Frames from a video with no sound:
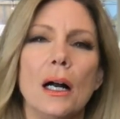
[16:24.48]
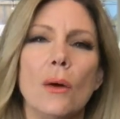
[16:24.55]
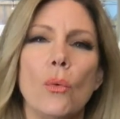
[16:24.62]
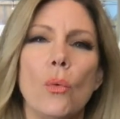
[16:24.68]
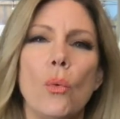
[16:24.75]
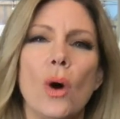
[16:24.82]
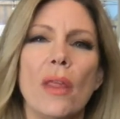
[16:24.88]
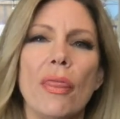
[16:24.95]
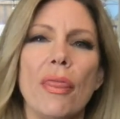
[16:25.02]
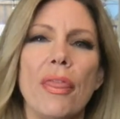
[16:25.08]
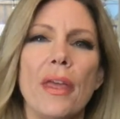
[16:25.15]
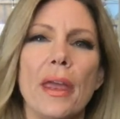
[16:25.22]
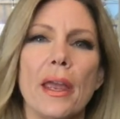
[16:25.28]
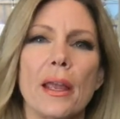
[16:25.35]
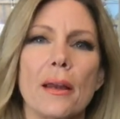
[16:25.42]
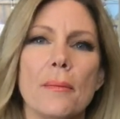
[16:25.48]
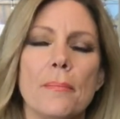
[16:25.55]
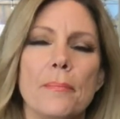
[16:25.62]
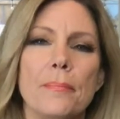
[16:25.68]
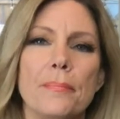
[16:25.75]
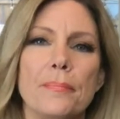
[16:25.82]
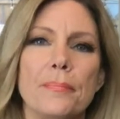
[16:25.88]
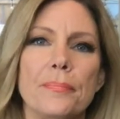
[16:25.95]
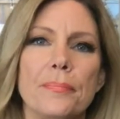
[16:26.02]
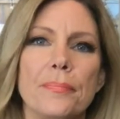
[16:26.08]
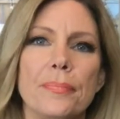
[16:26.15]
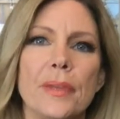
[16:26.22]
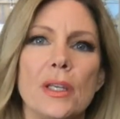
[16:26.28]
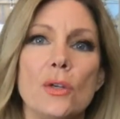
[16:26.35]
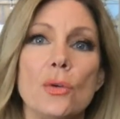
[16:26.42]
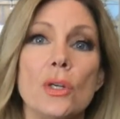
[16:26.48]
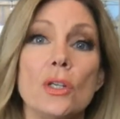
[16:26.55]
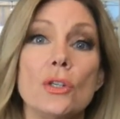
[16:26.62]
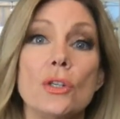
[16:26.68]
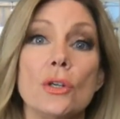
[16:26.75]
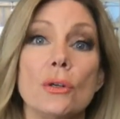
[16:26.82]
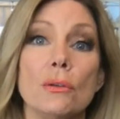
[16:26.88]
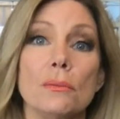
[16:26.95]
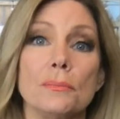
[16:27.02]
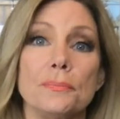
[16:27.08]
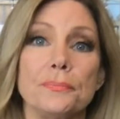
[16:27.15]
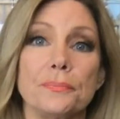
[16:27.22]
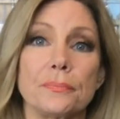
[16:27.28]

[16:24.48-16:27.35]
One thing that you can do